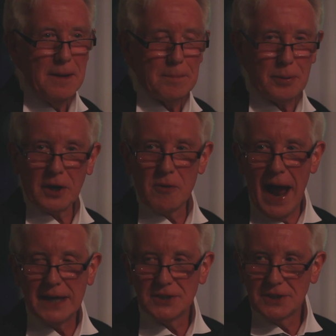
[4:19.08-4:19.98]

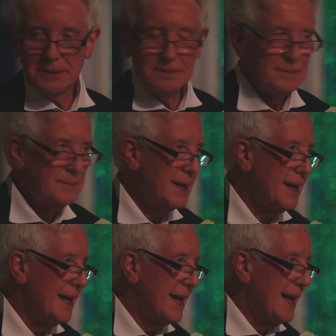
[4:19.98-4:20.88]
progressed,
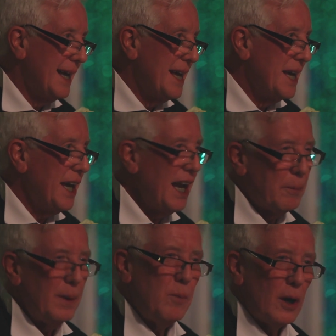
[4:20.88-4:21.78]
you know,
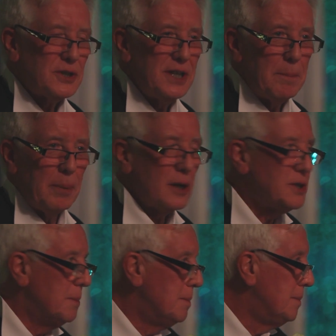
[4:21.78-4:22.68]
we watched it
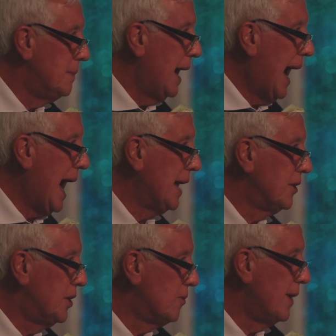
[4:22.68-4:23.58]
blossom,
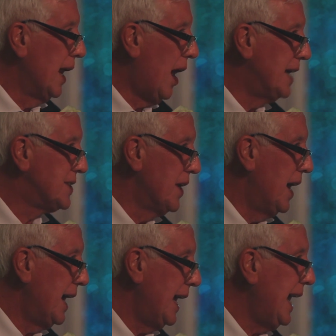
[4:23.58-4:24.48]
and you realise that
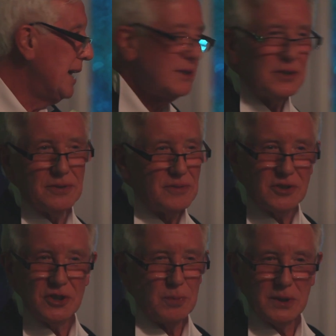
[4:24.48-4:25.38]
it
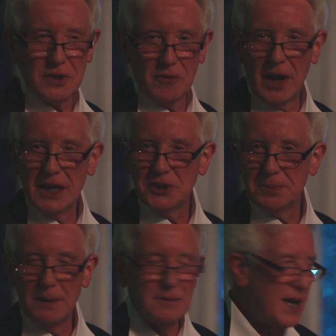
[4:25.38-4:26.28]
just wasn't a relationship,
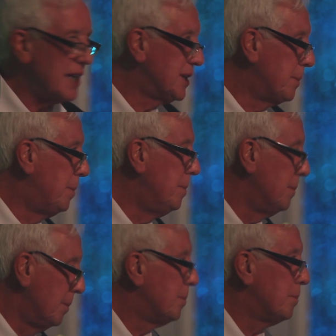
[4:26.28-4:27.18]
it
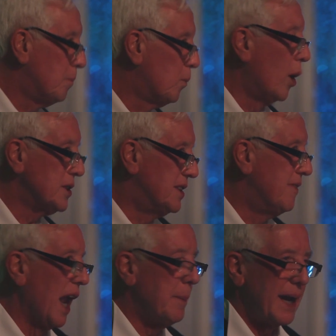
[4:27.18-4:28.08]
was
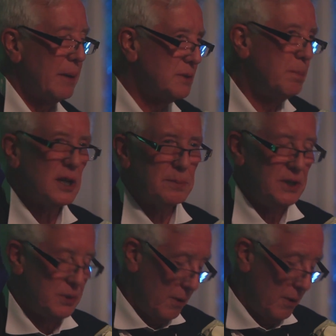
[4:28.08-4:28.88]
developing, it was blossoming into a